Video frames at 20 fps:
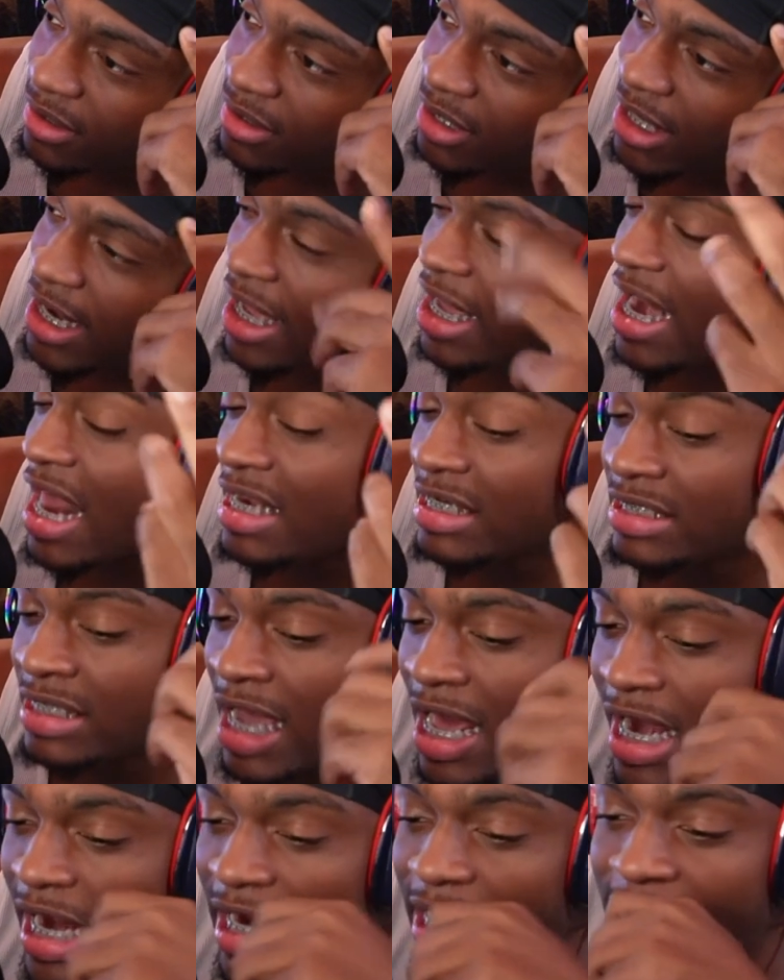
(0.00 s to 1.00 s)
The nigga that just
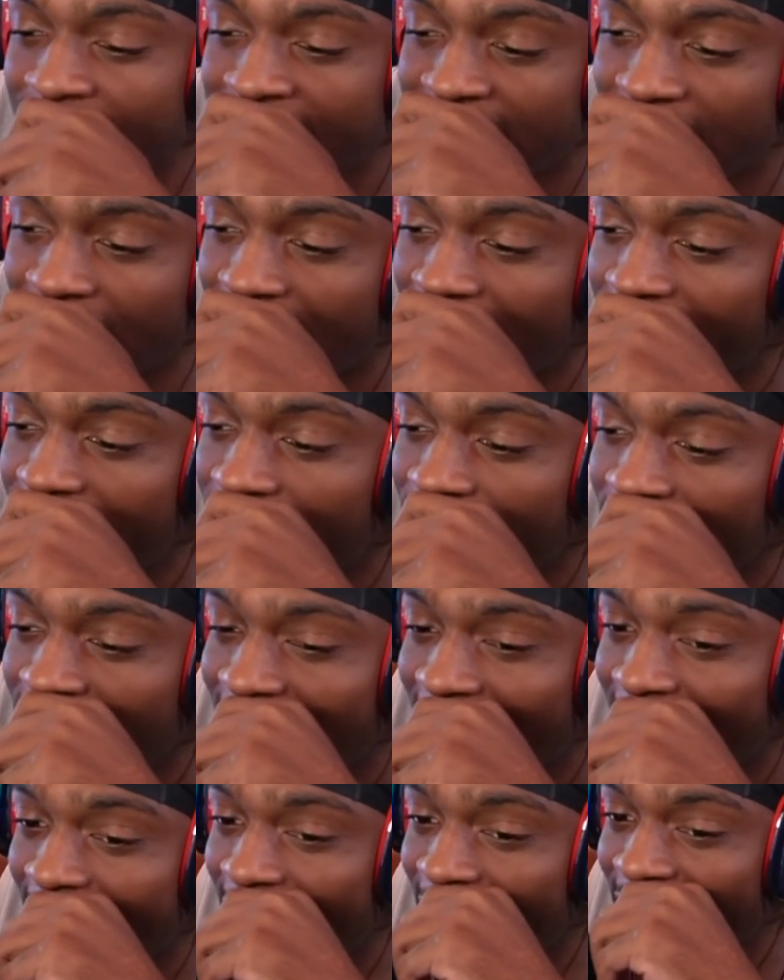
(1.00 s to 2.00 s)
got out of jail, I ain't gonna
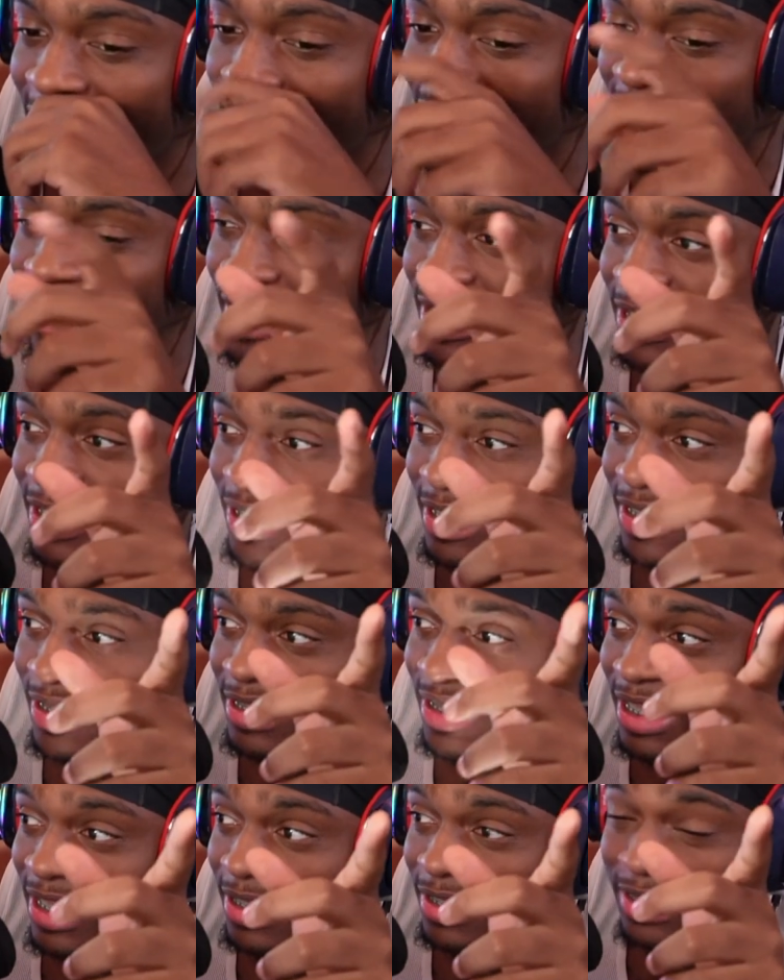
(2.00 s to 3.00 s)
lie.
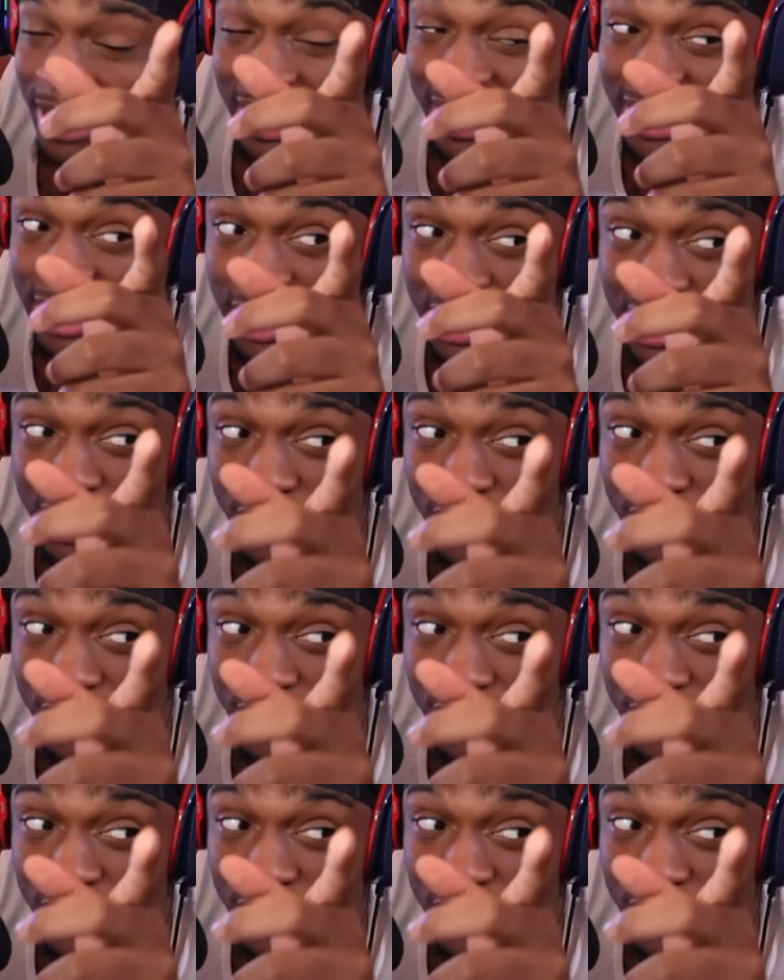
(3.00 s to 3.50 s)
This